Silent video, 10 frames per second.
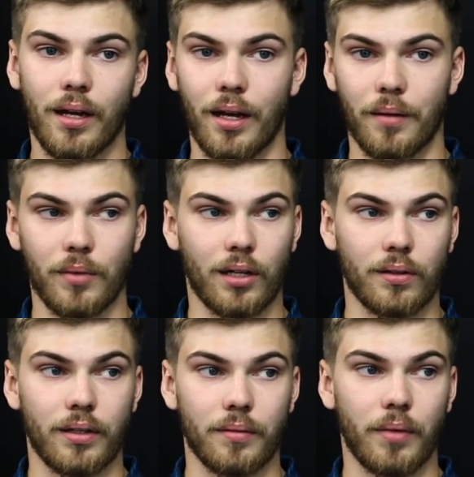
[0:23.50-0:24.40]
um,
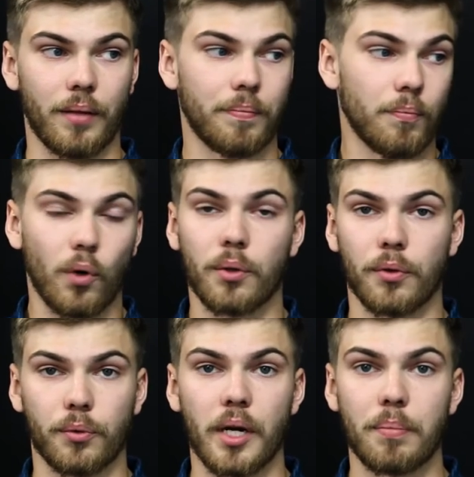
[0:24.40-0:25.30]
luckily, I work
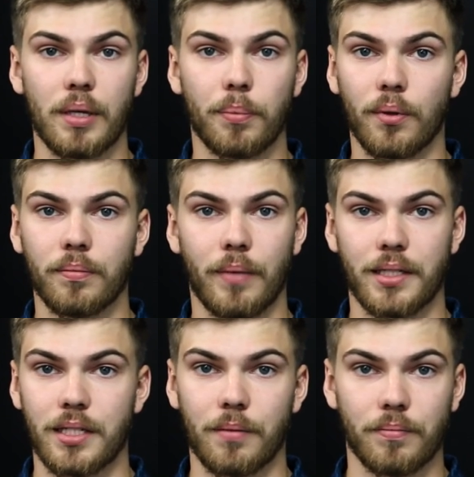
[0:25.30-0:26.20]
with great people.
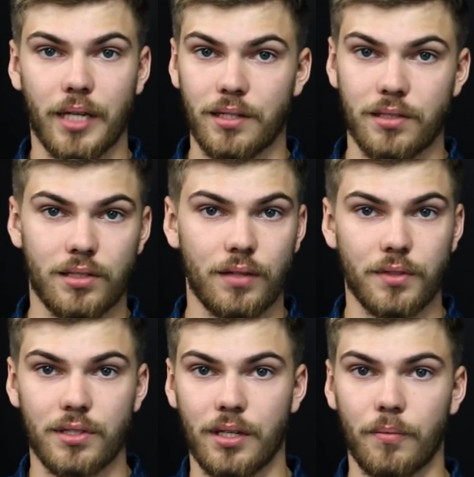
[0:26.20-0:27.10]
My team, Tyson
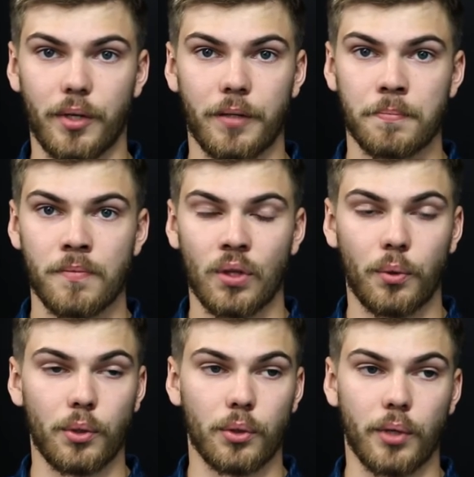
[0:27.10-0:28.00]
Stevens' team, we,
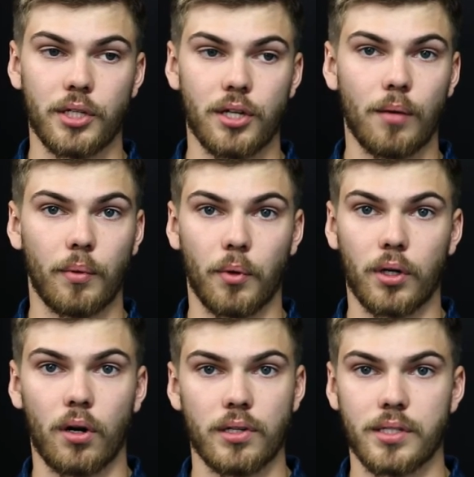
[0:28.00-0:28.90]
we do a great job. We
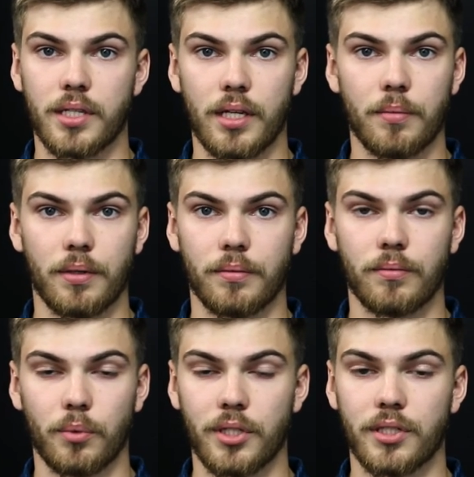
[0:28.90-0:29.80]
work hard as a team and
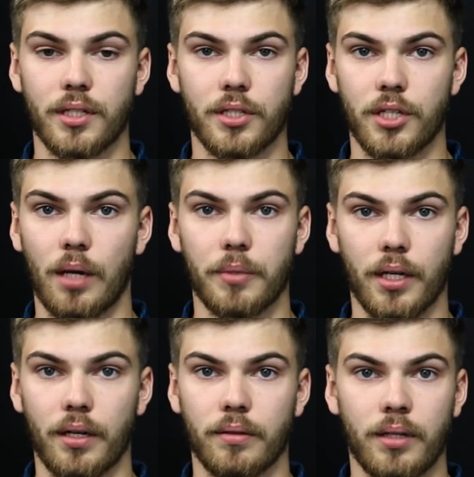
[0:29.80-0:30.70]
we just get the job
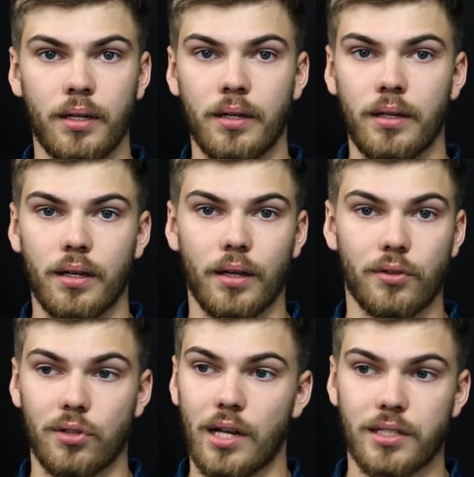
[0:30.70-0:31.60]
done. Uh,
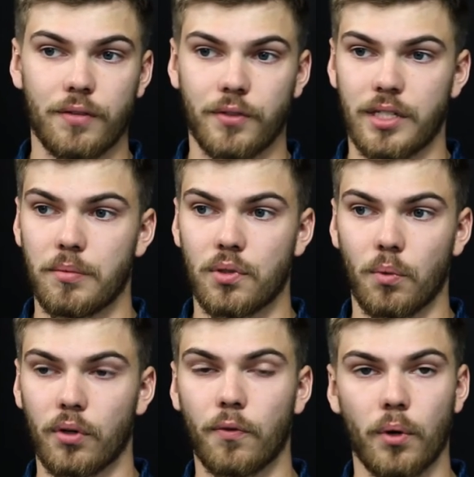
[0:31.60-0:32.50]
there's lots of different teams
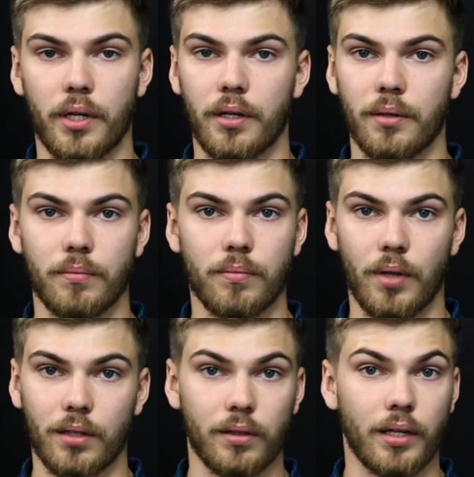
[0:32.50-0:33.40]
to work for here.
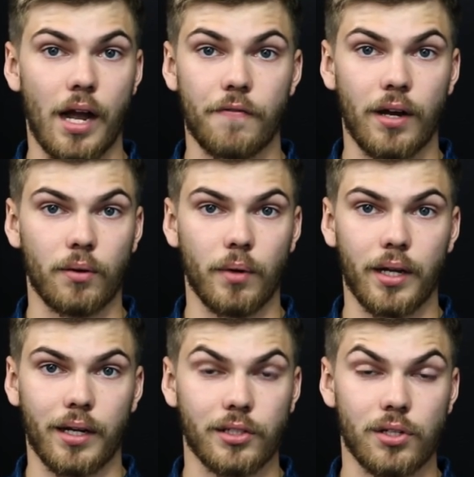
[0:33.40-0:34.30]
Luckily, I found
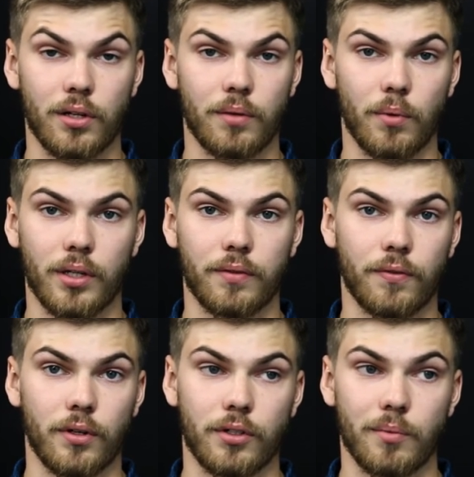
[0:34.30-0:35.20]
Rick. I started working
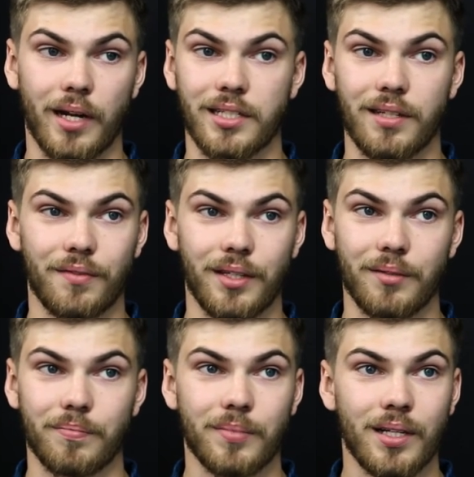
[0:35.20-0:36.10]
for
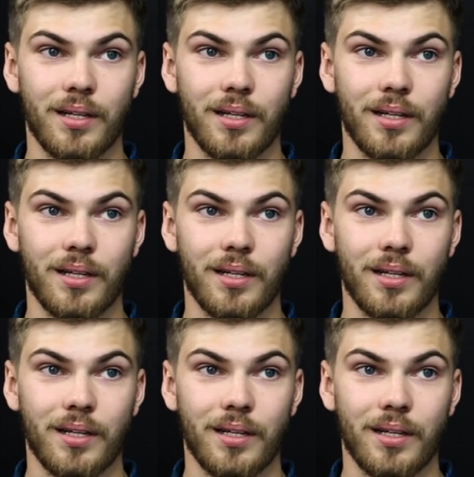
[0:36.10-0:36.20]
DirecTV.